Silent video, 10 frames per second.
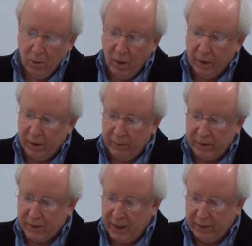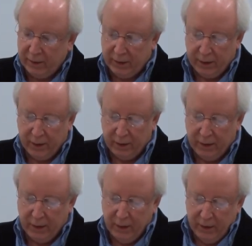Walking beside the thicket,
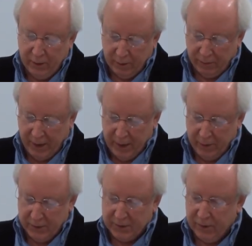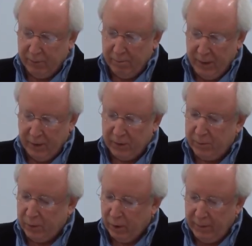the fragrance of
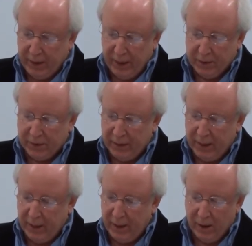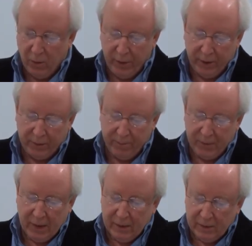mint permeates the air with
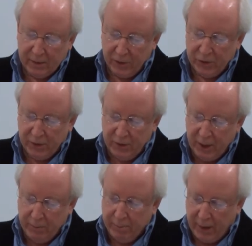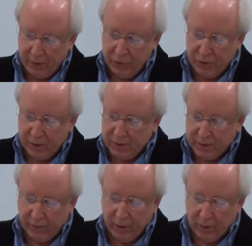such a deep
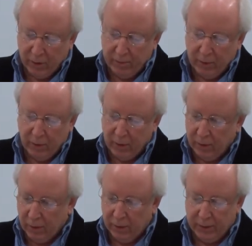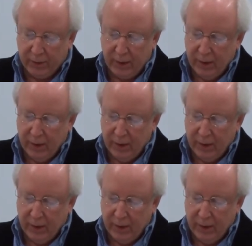pungence of herbal earth